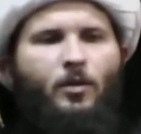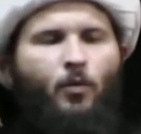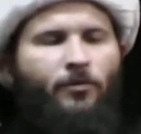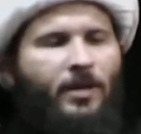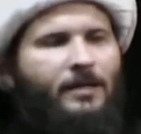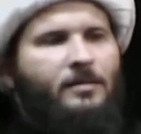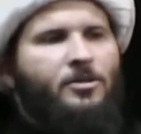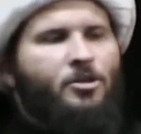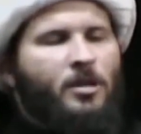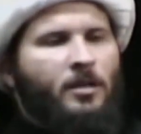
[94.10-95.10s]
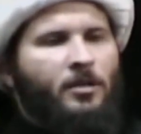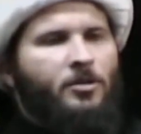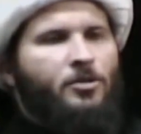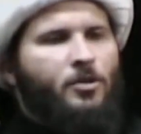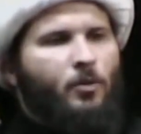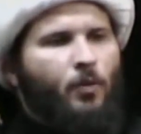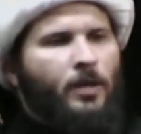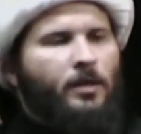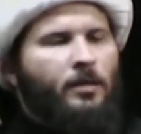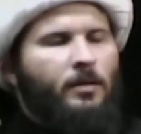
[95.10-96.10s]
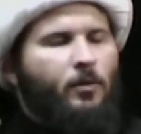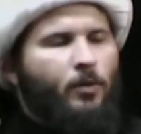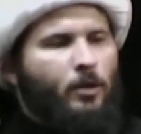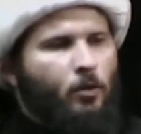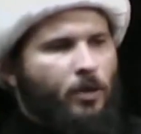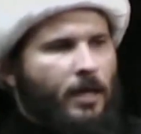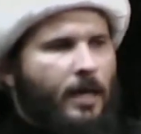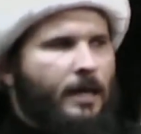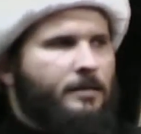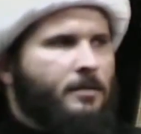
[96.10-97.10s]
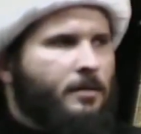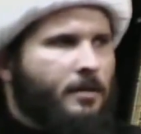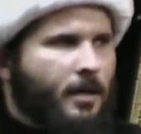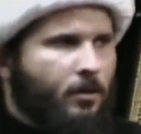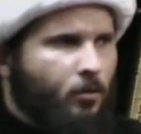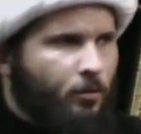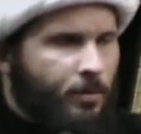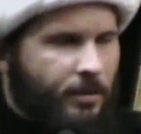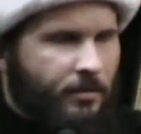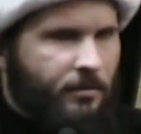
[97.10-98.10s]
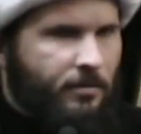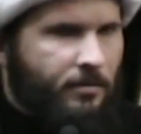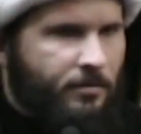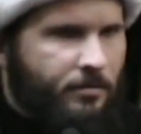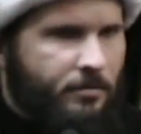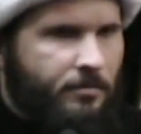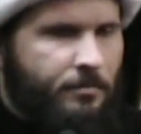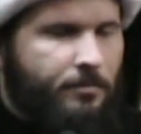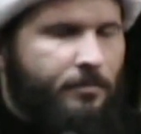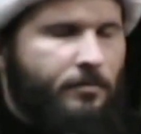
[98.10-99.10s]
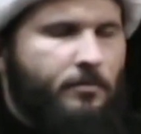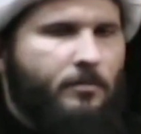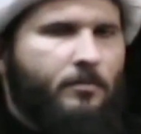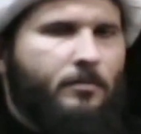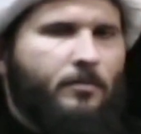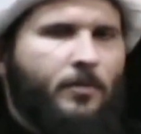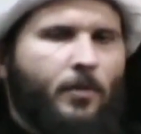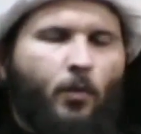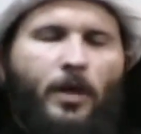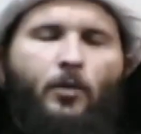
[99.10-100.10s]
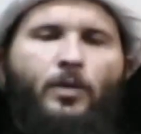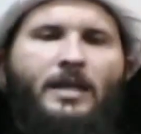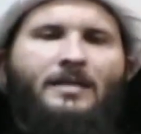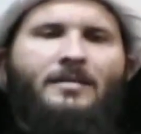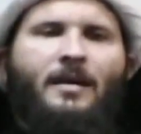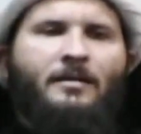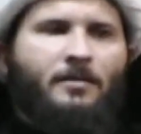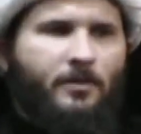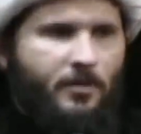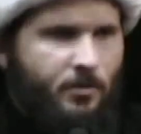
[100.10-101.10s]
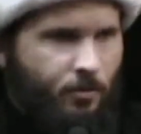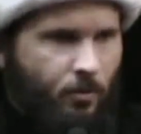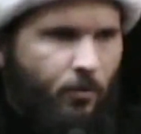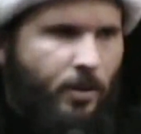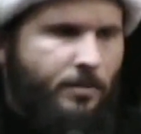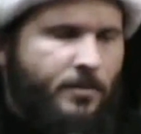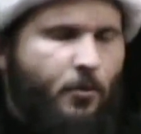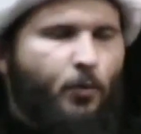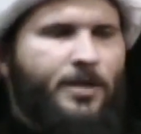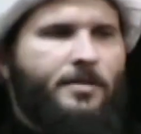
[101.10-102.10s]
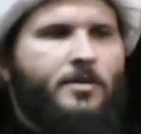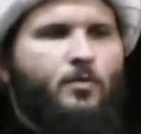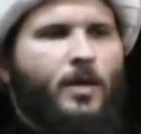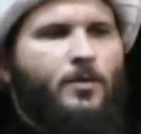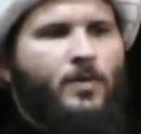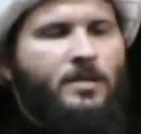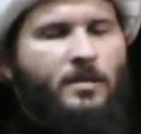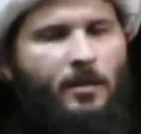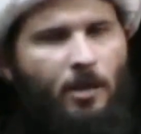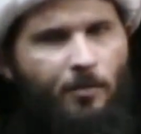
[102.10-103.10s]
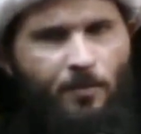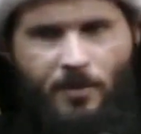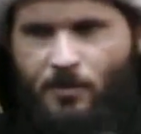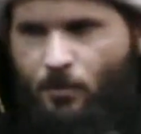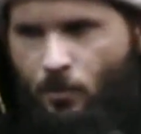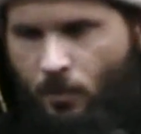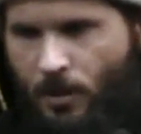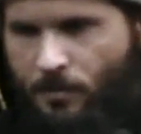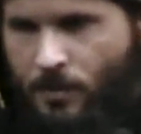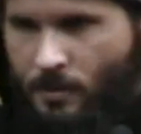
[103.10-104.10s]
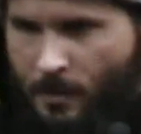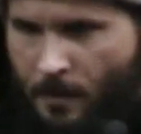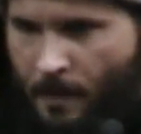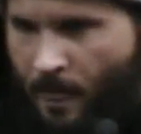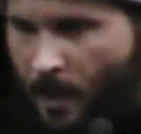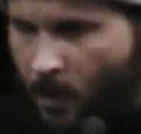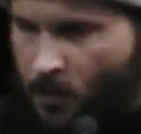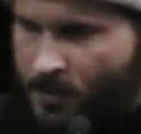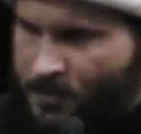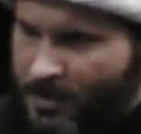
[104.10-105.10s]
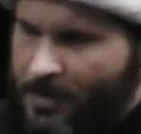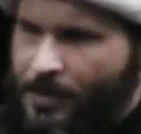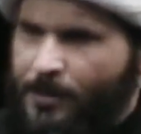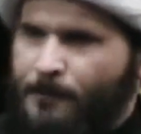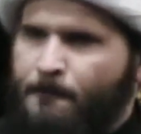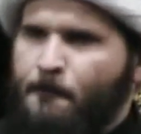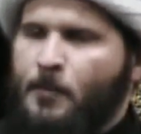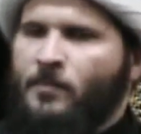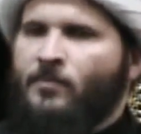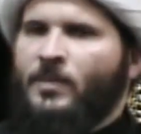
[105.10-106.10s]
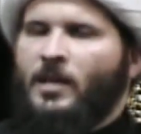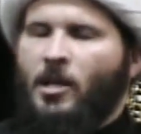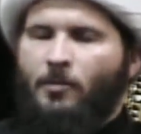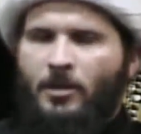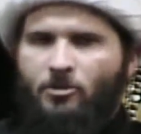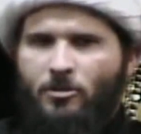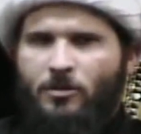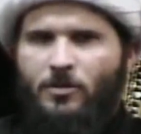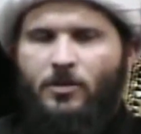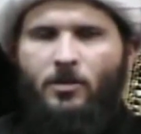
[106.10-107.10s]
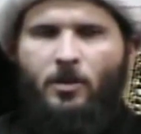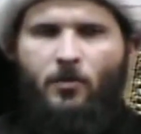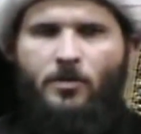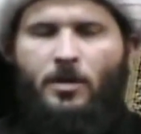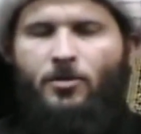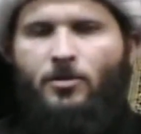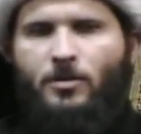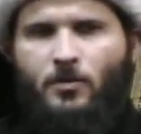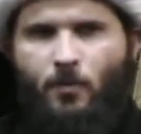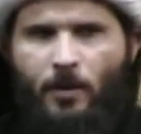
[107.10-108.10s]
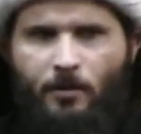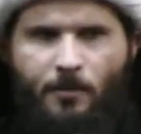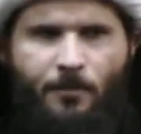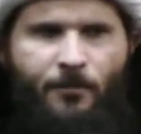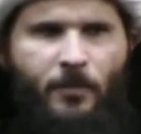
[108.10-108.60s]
We've got to change the way that we look at the Ahlul Bayt, the way we attend these programs, the reasons why we set up these programs. I was thinking, and I mentioned this in another session as well.